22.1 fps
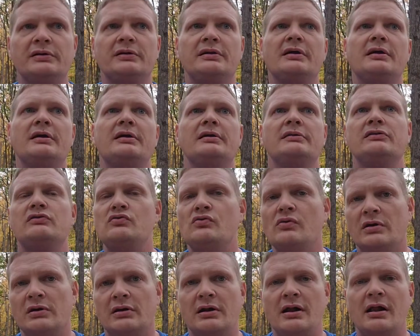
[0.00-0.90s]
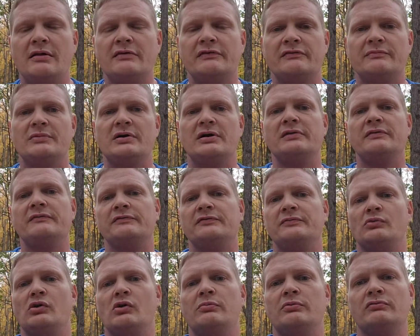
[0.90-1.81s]
$200 a month for
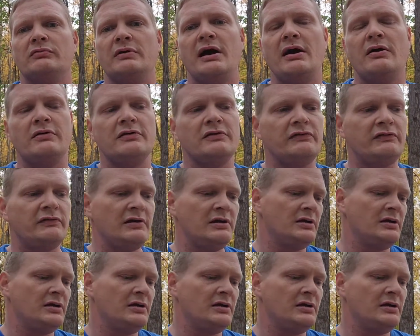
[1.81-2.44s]
mobile routers.